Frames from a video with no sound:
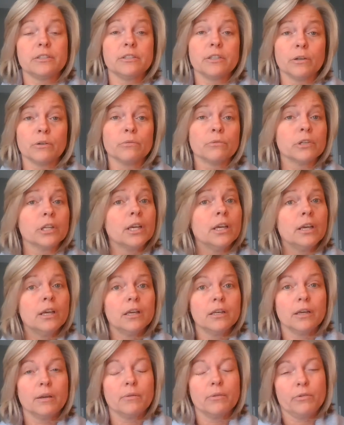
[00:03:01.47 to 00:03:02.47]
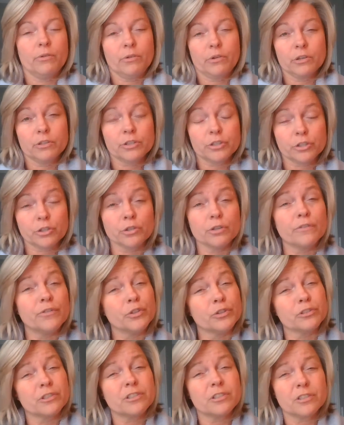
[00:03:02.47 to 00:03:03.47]
don't serve
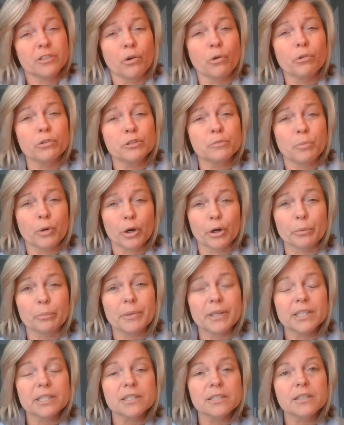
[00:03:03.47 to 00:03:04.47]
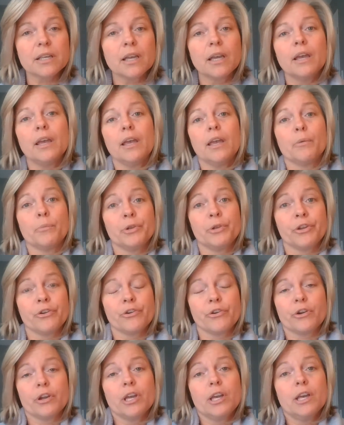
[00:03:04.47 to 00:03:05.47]
your soul's purpose, and when
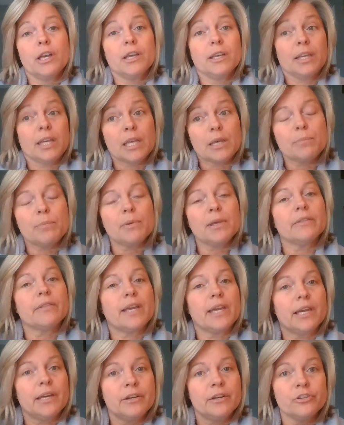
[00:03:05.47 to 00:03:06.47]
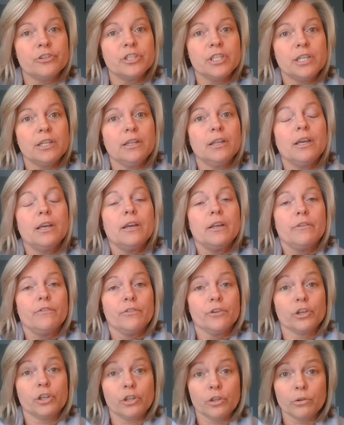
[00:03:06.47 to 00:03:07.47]
you're keeping the energy
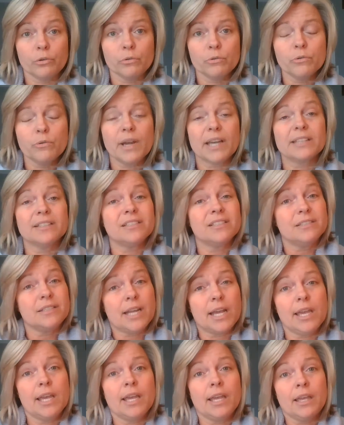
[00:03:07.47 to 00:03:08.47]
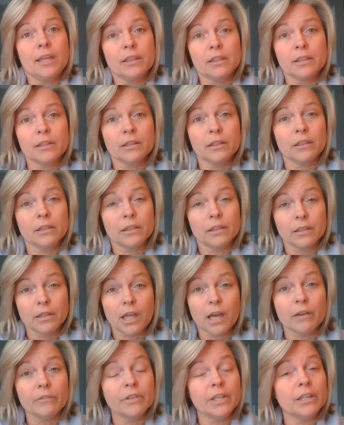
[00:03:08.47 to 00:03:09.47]
for you and staying in the
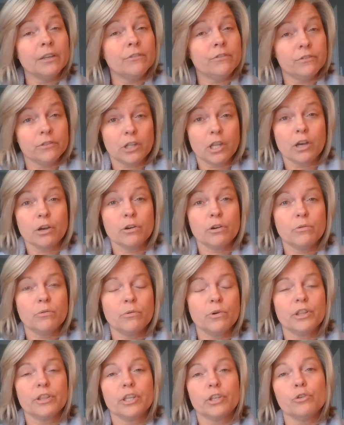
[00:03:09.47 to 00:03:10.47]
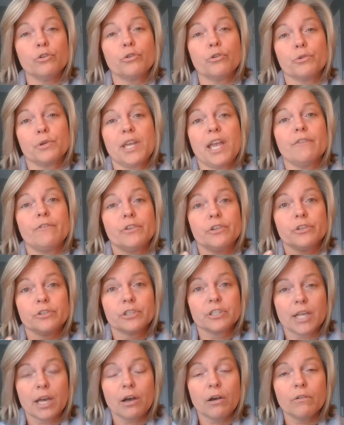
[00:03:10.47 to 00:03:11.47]
loving flow that you create for
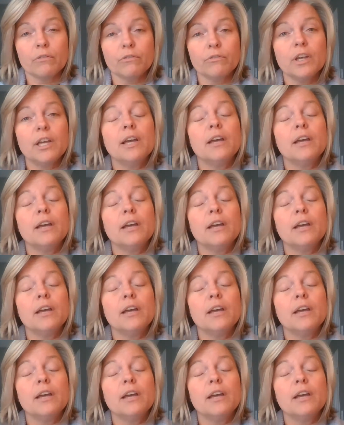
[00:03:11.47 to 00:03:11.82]
yourself,